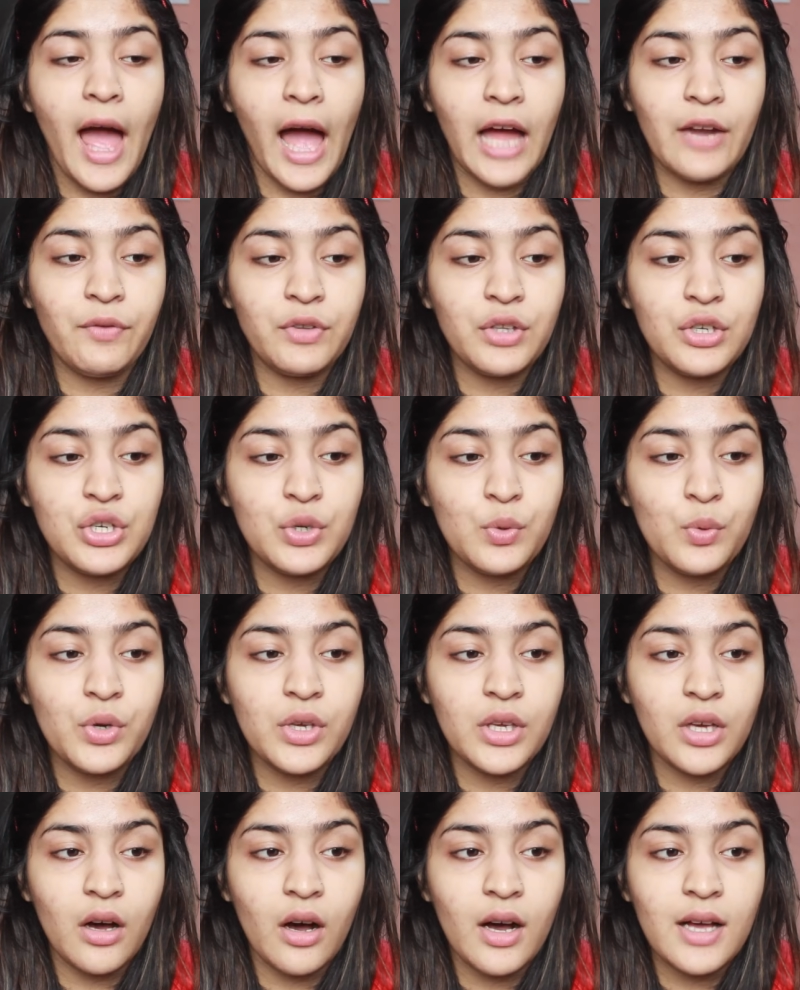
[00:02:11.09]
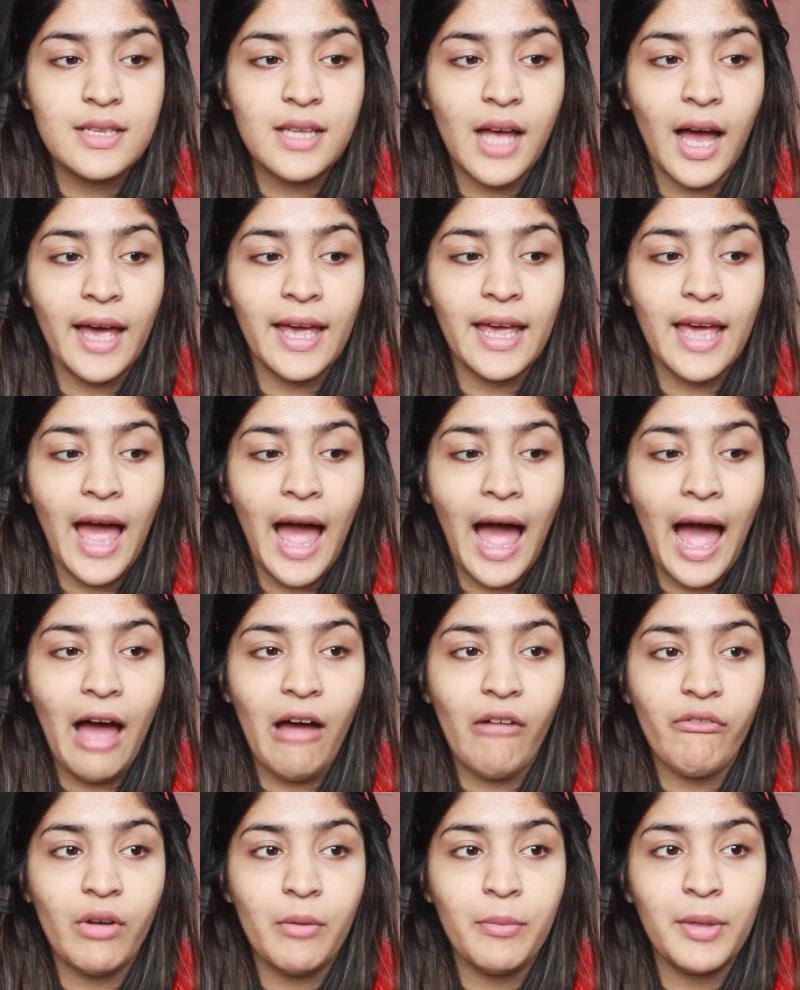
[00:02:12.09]
And for the 2 years I
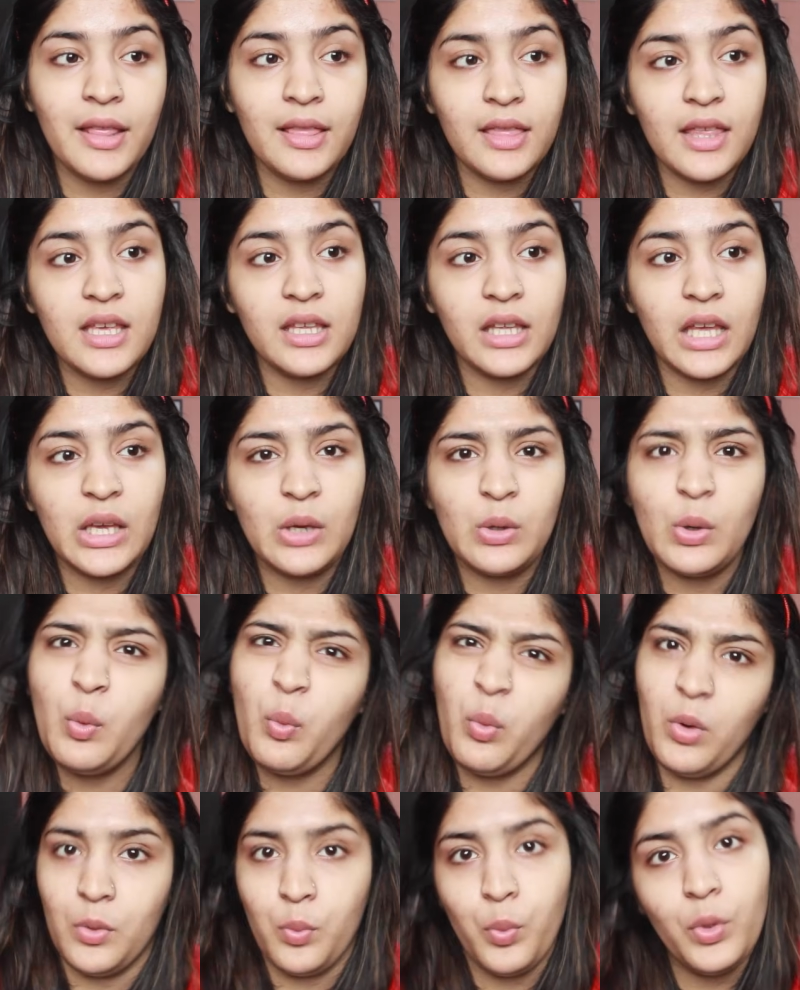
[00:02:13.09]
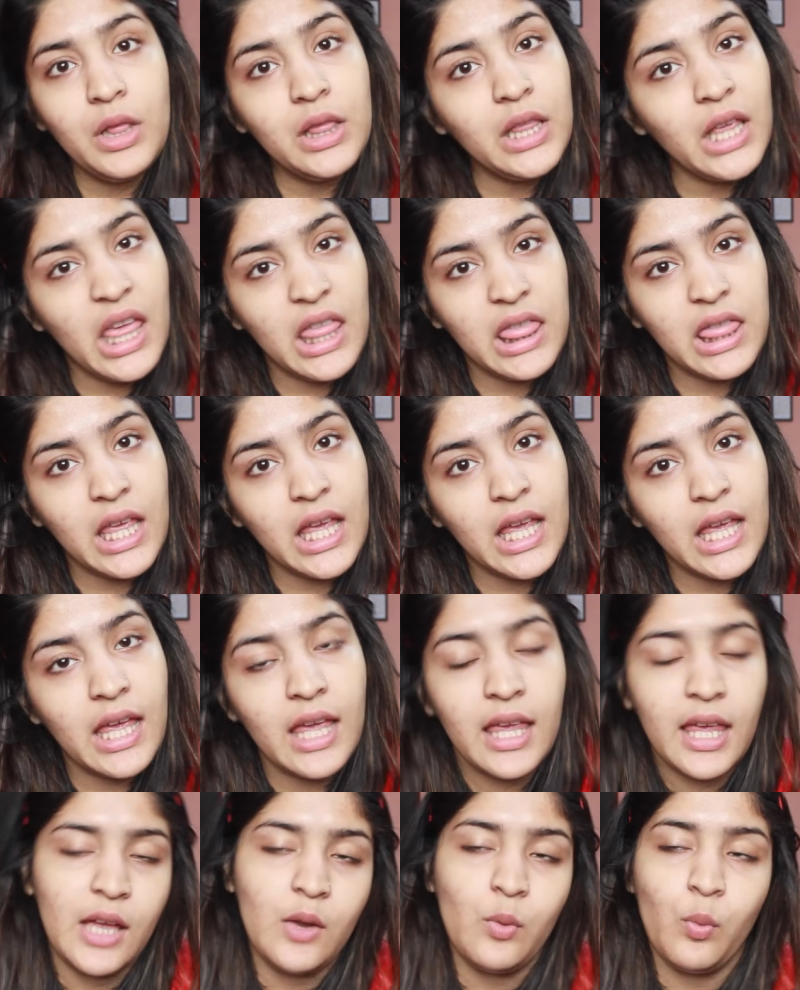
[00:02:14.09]
have been thinking, you know, what will they
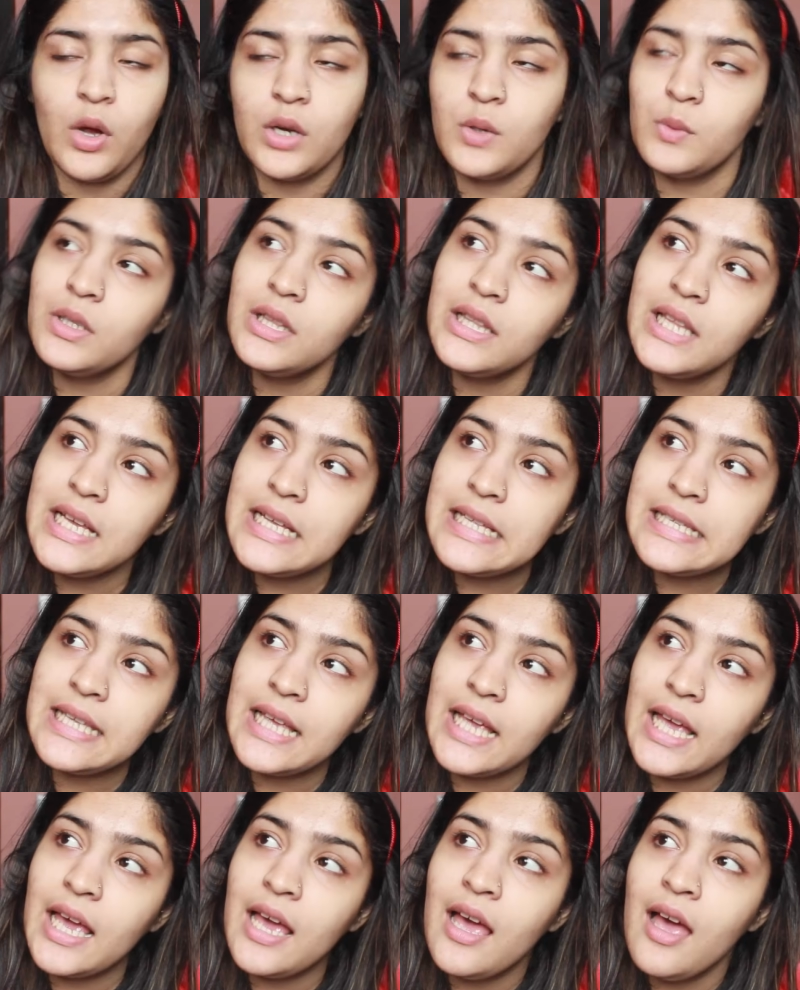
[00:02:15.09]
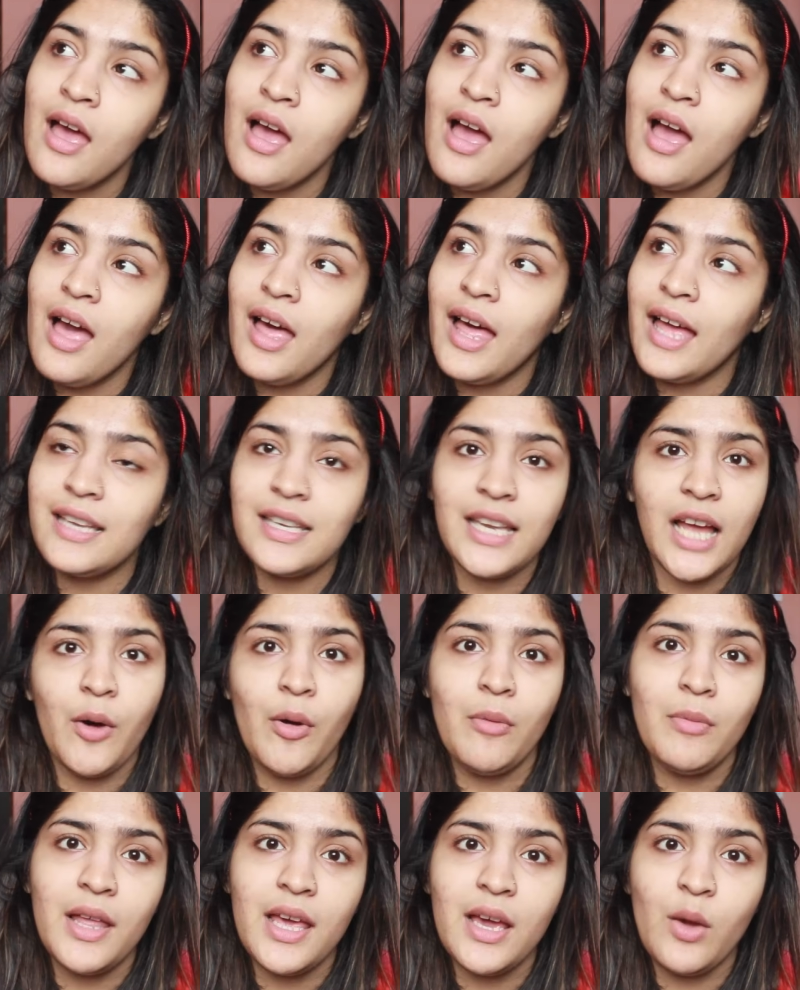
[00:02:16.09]
think and what will they say, and
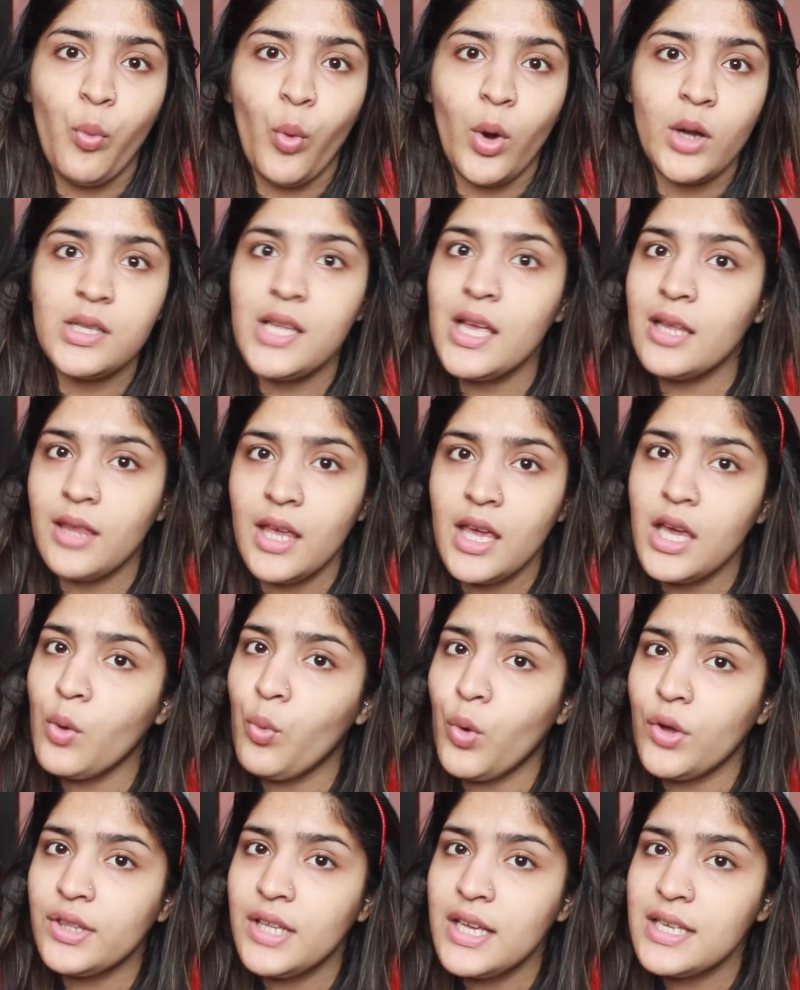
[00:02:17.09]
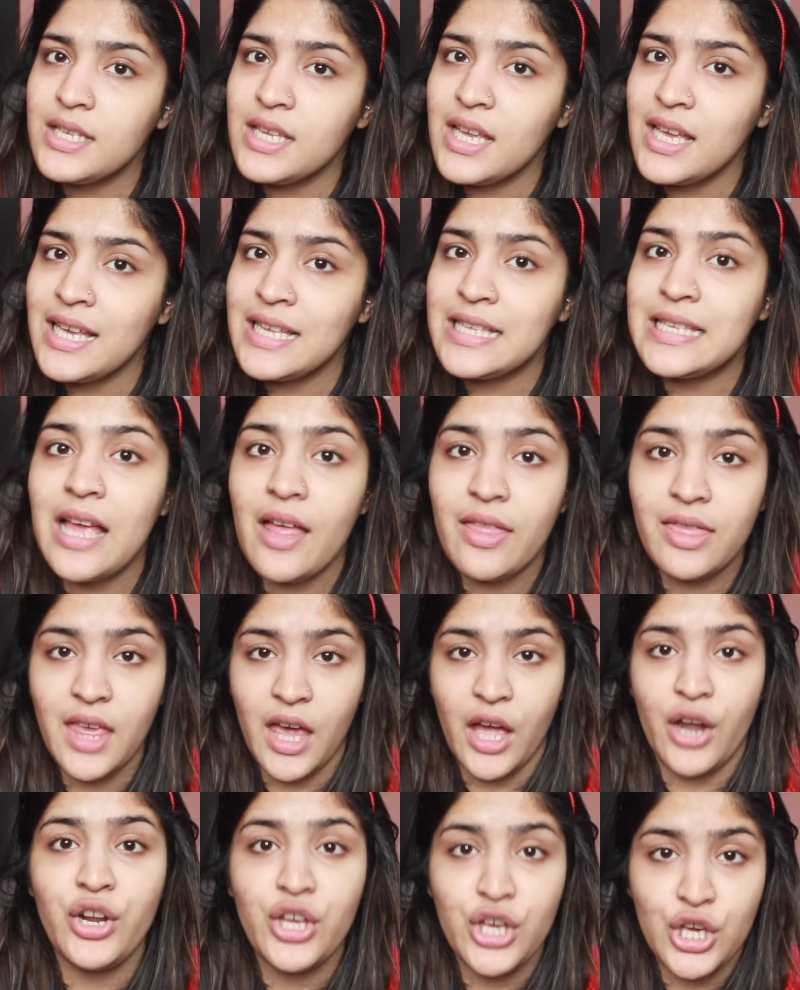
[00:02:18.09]
now I'm like, what they think, what they say is
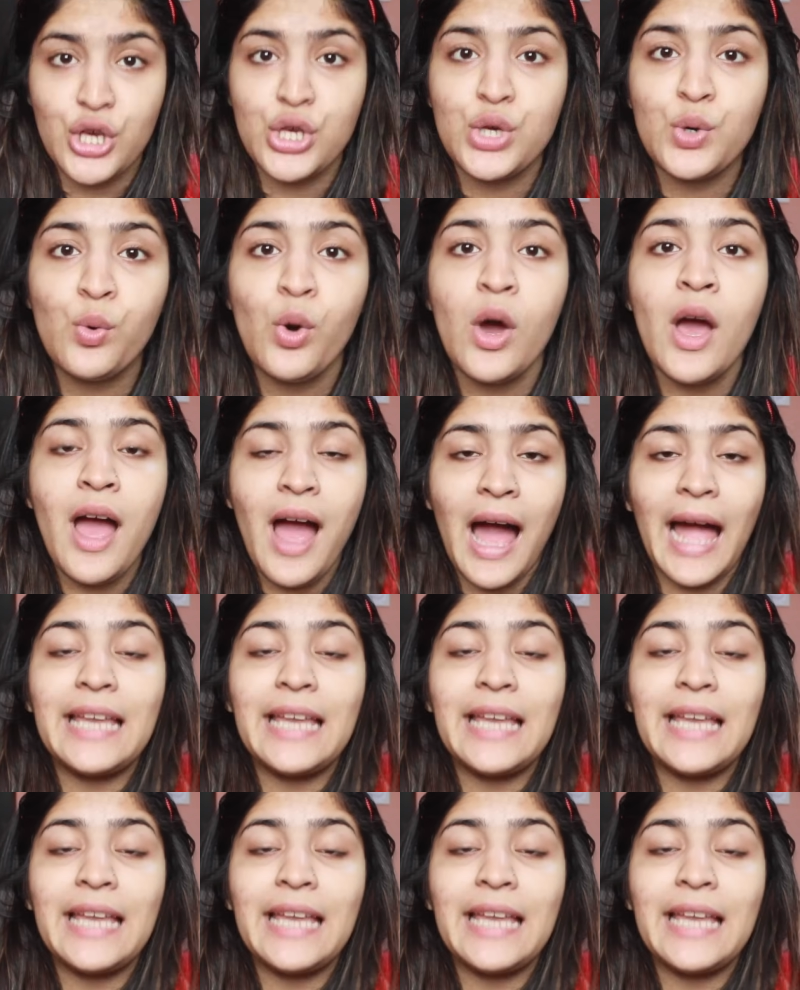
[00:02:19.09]
their issue.